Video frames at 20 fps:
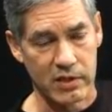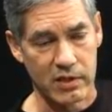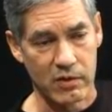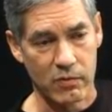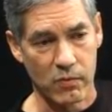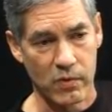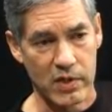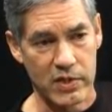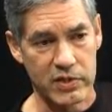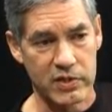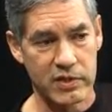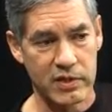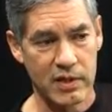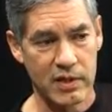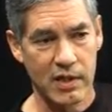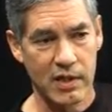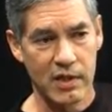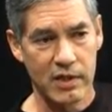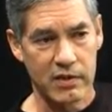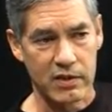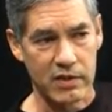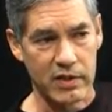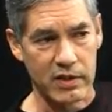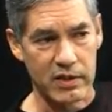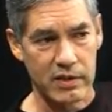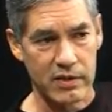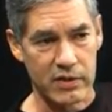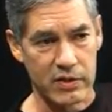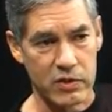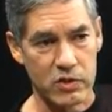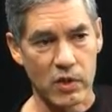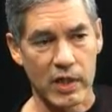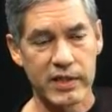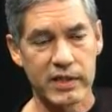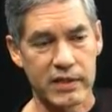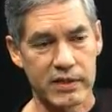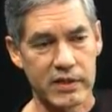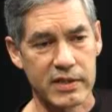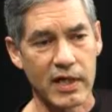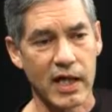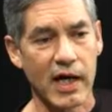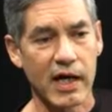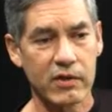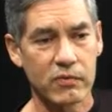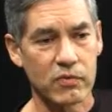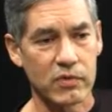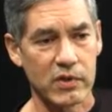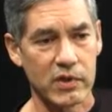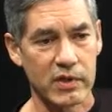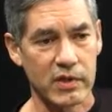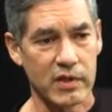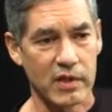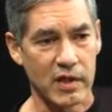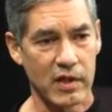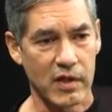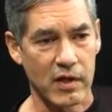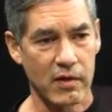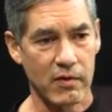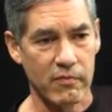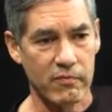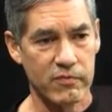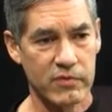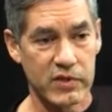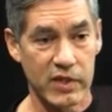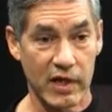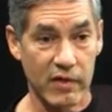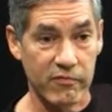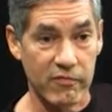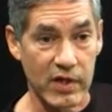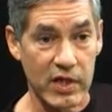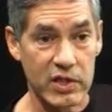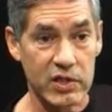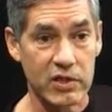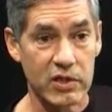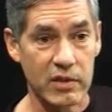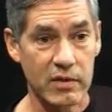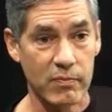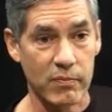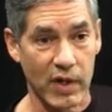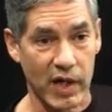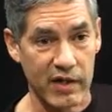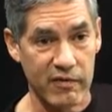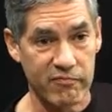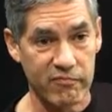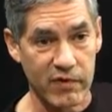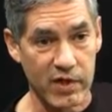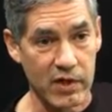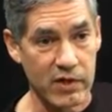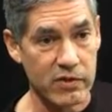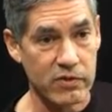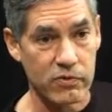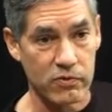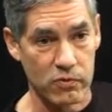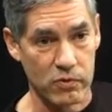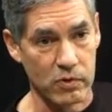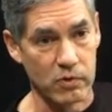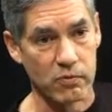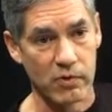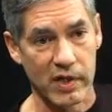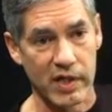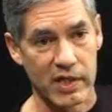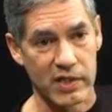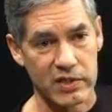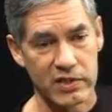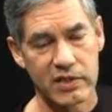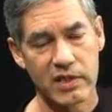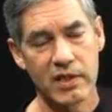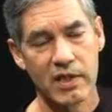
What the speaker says: It was the doctrine of salvation by faith through grace,